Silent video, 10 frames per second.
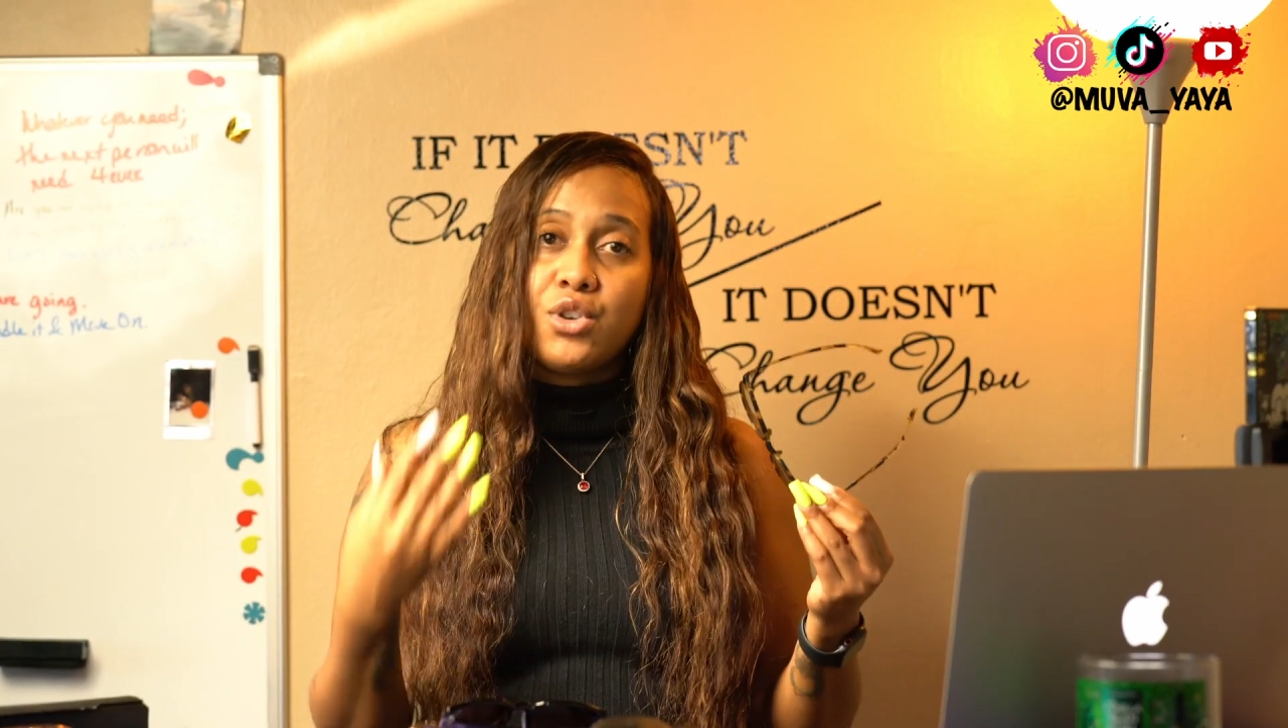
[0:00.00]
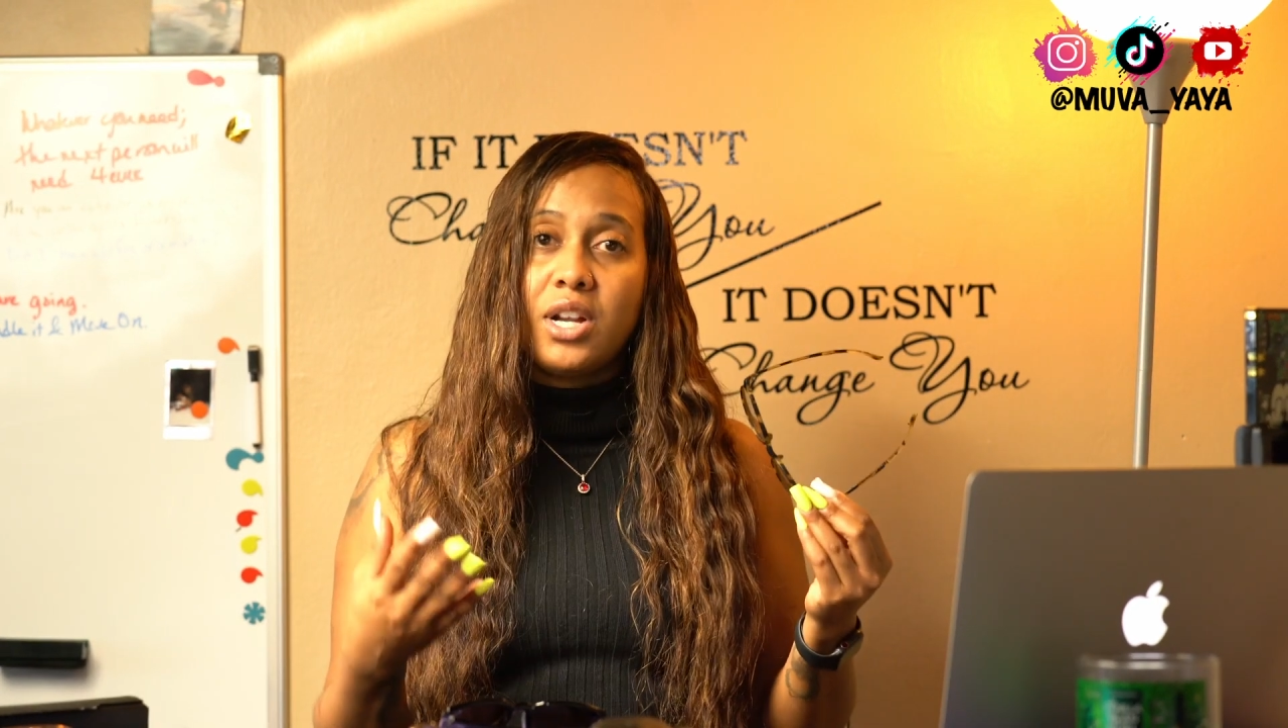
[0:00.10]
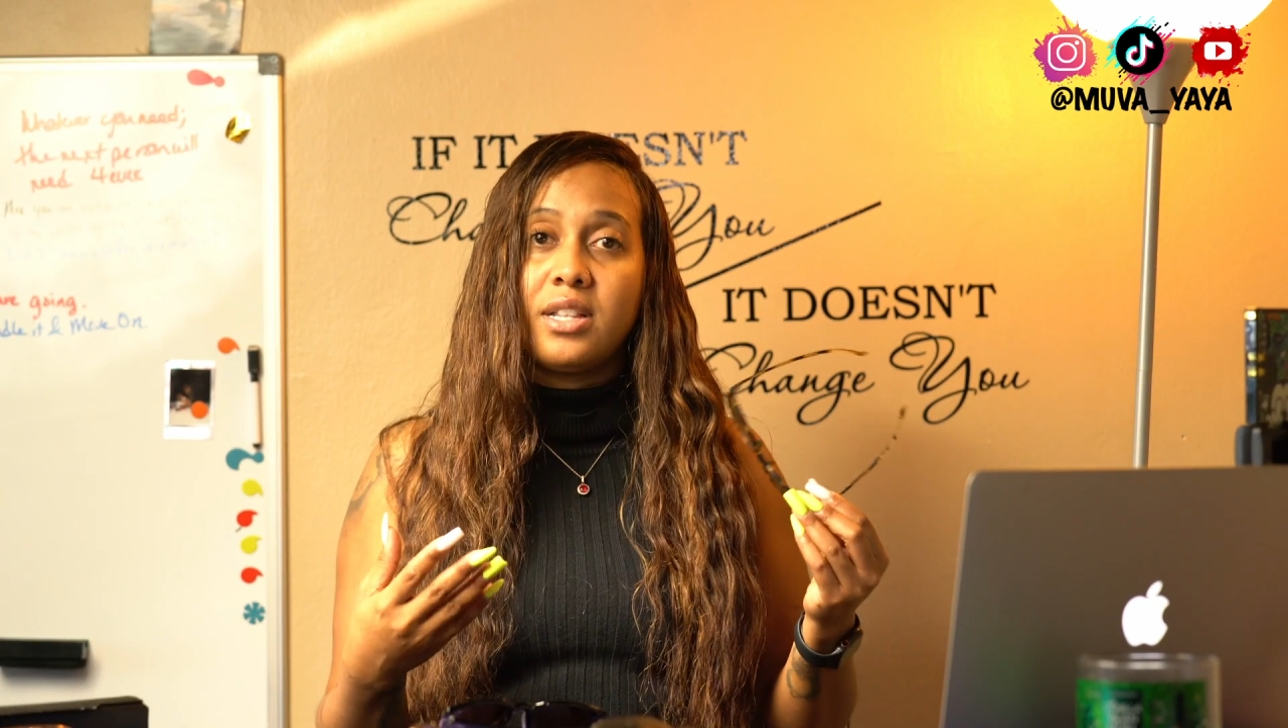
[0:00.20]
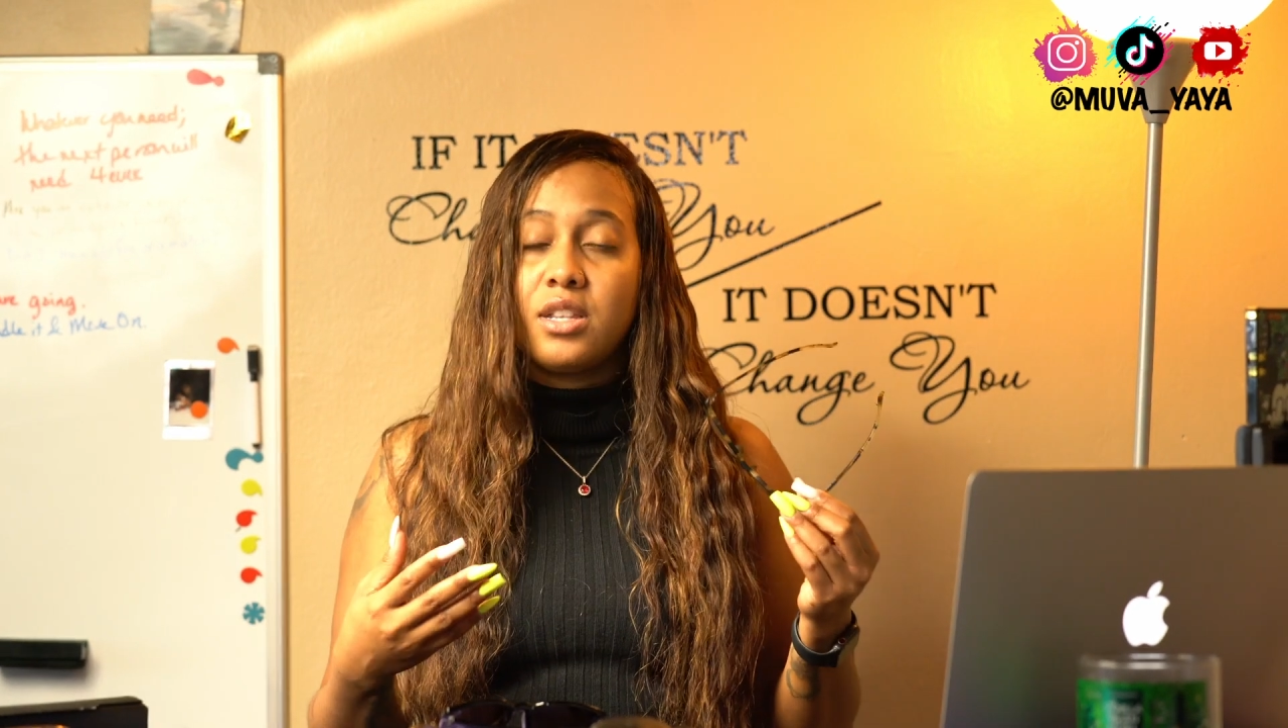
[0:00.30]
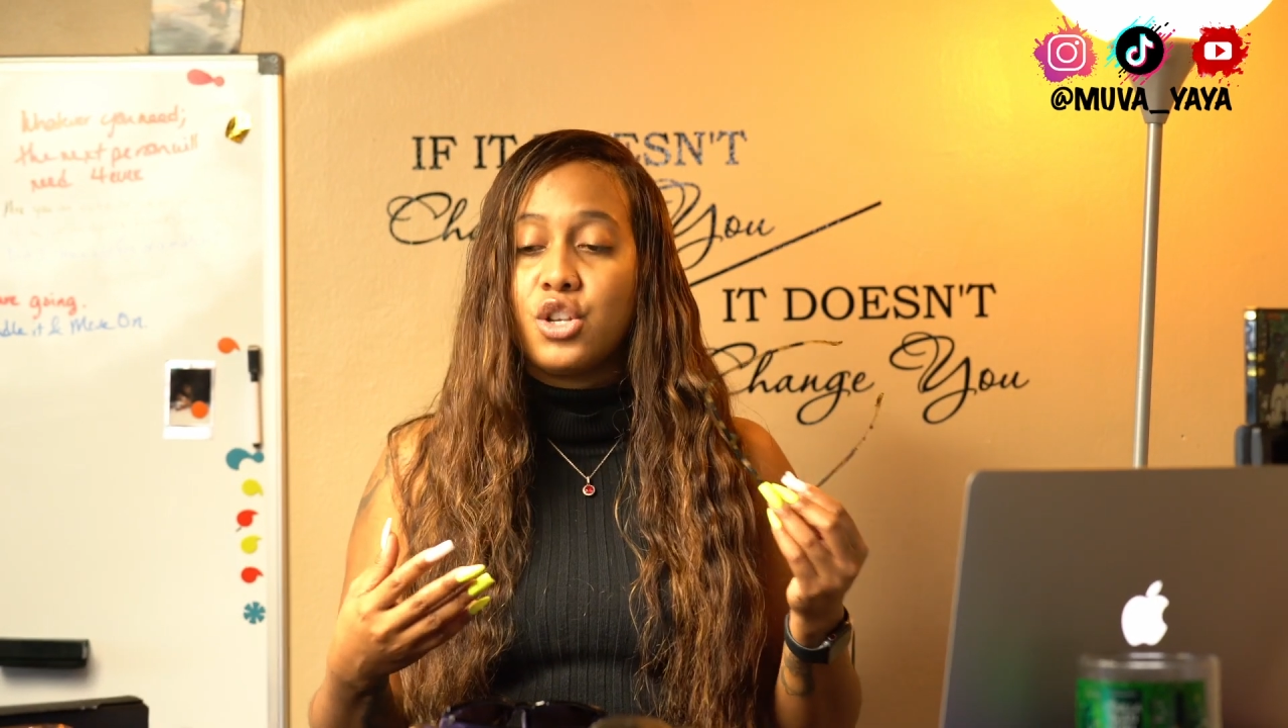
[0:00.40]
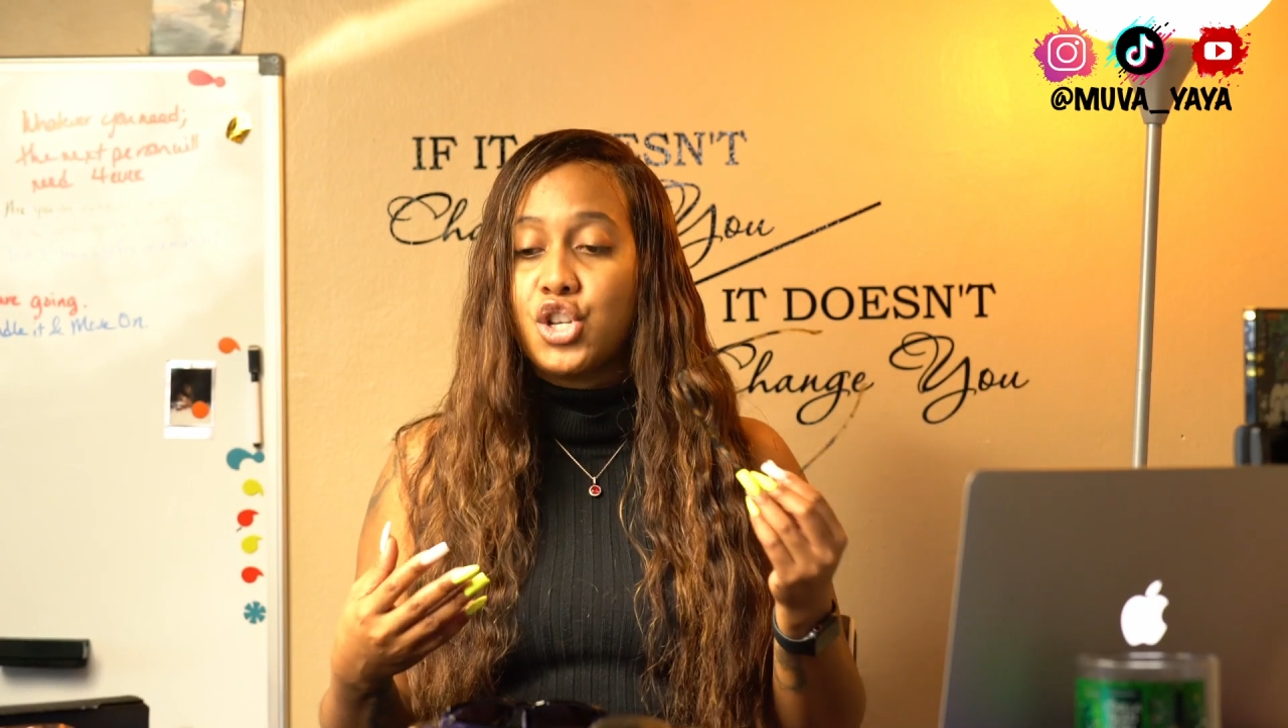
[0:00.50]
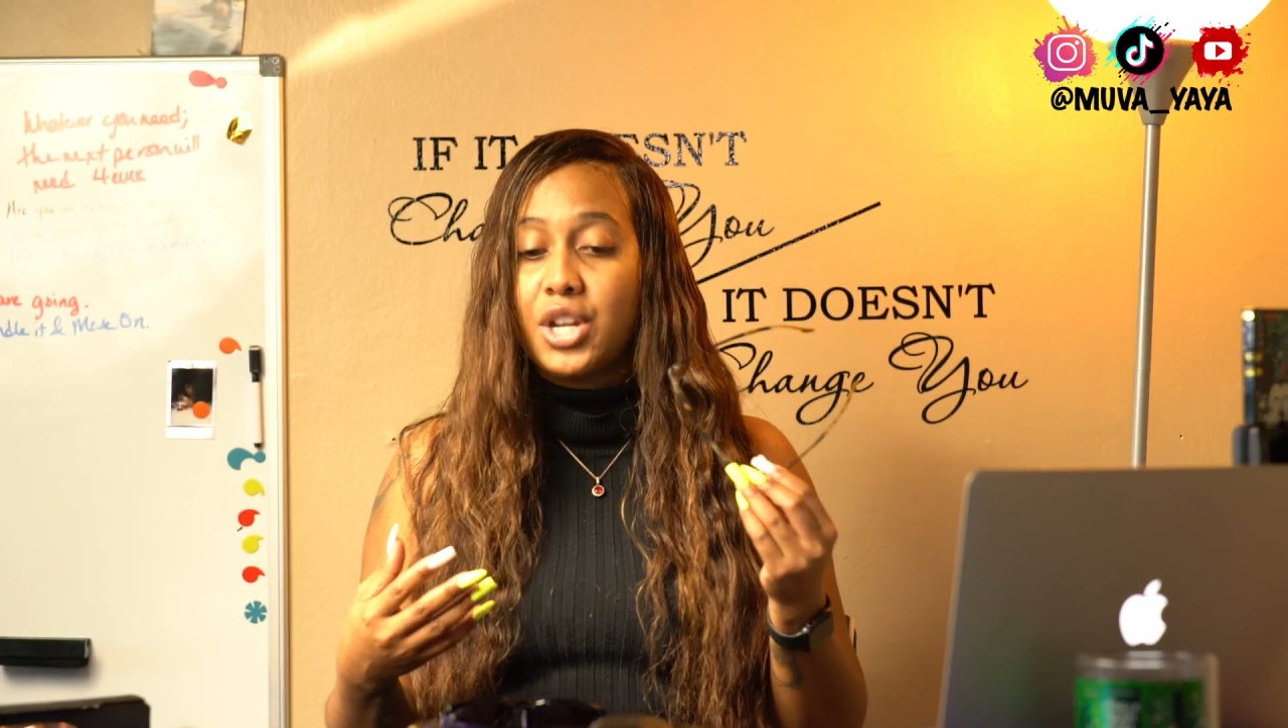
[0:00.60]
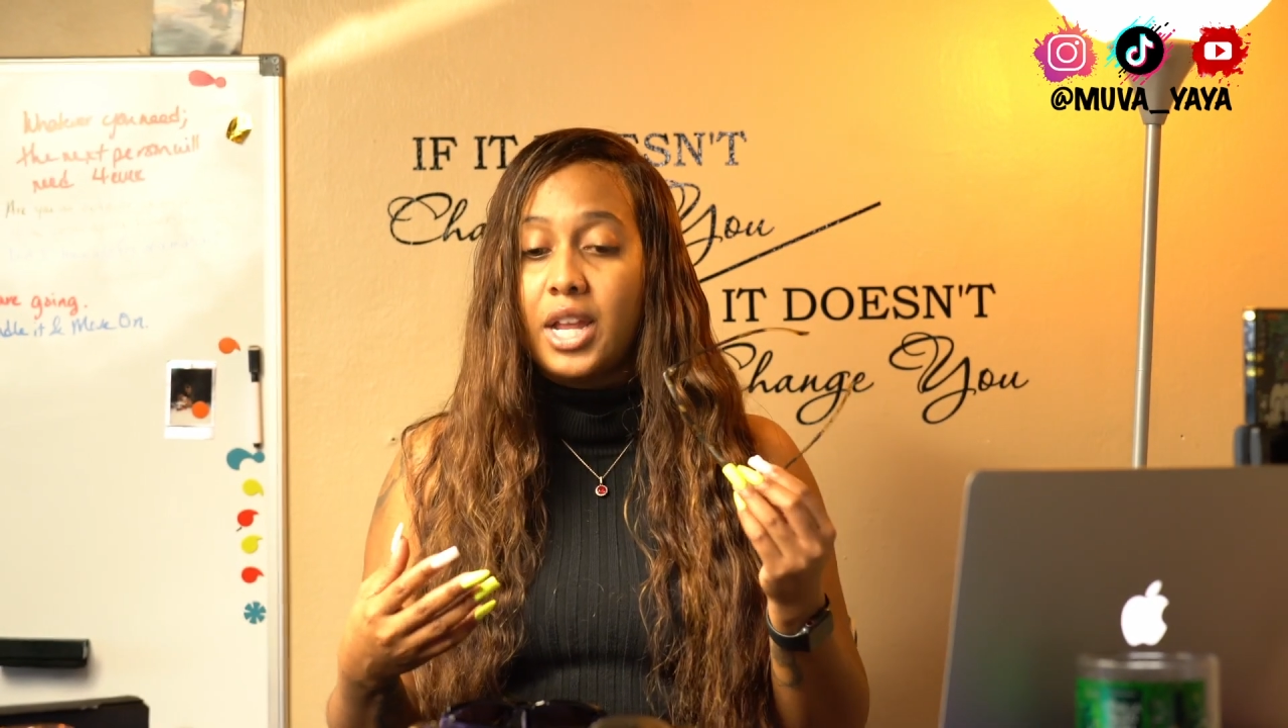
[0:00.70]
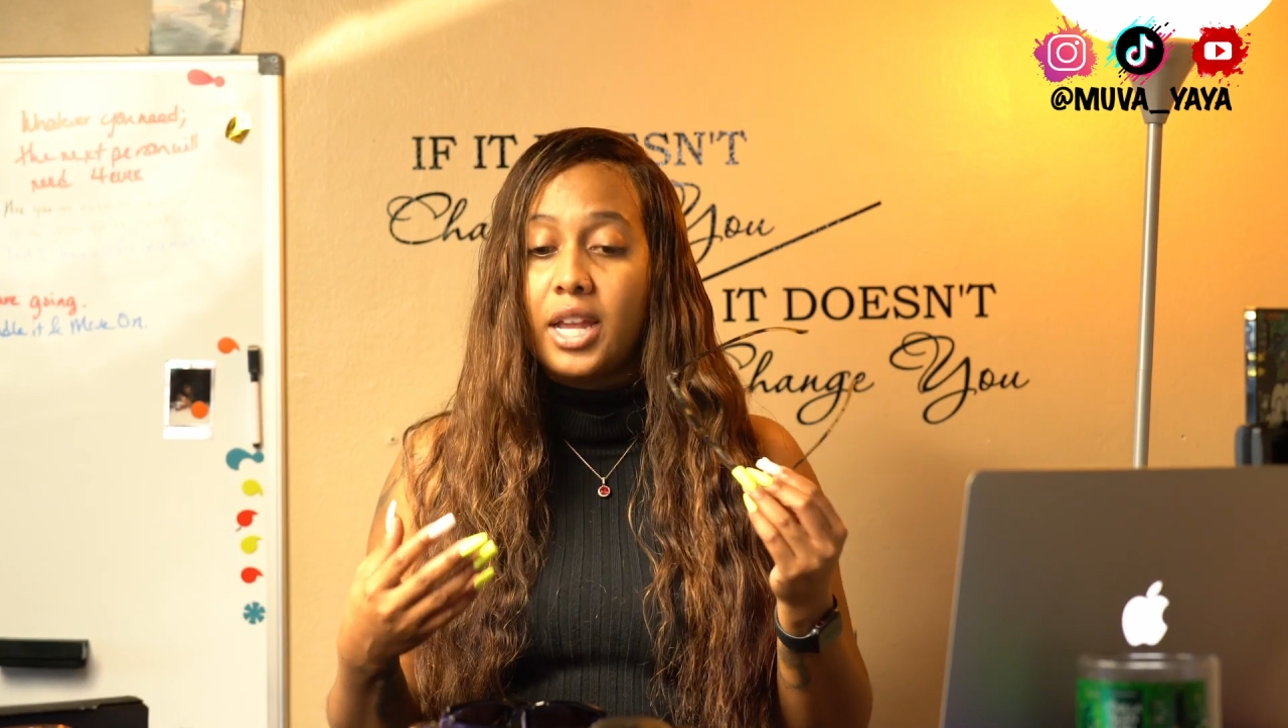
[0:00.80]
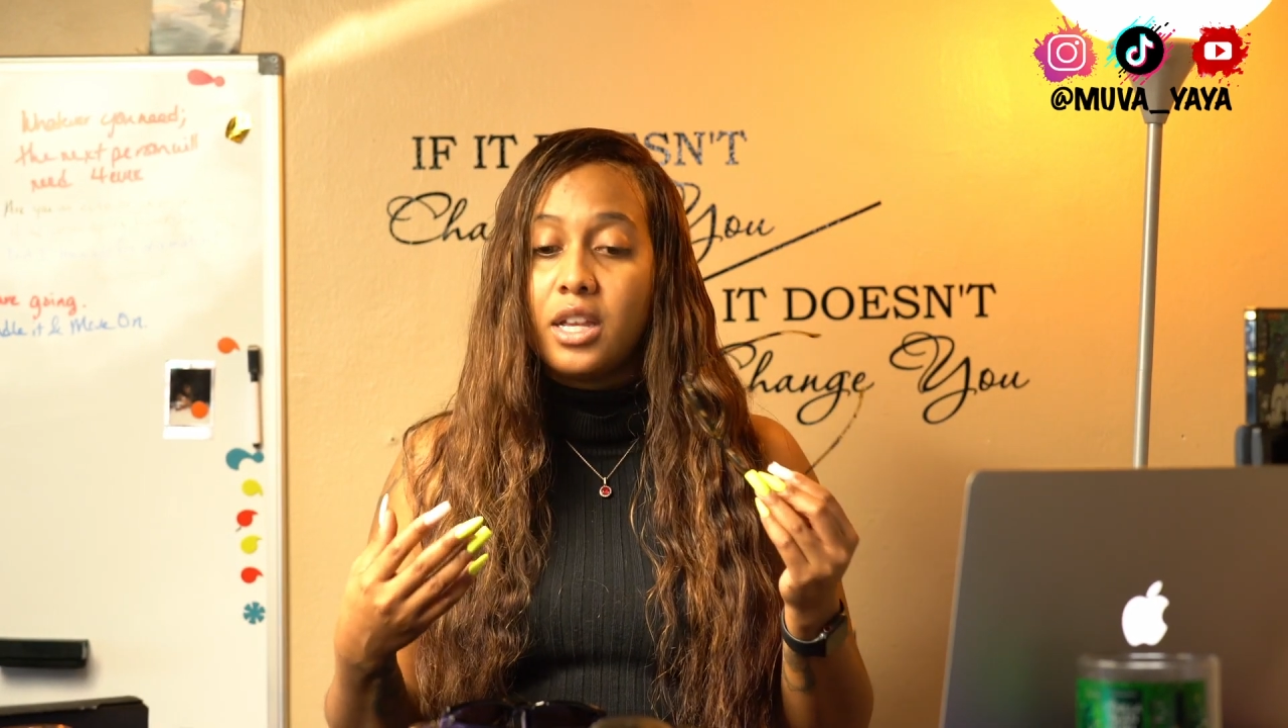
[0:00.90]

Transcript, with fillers: transitioning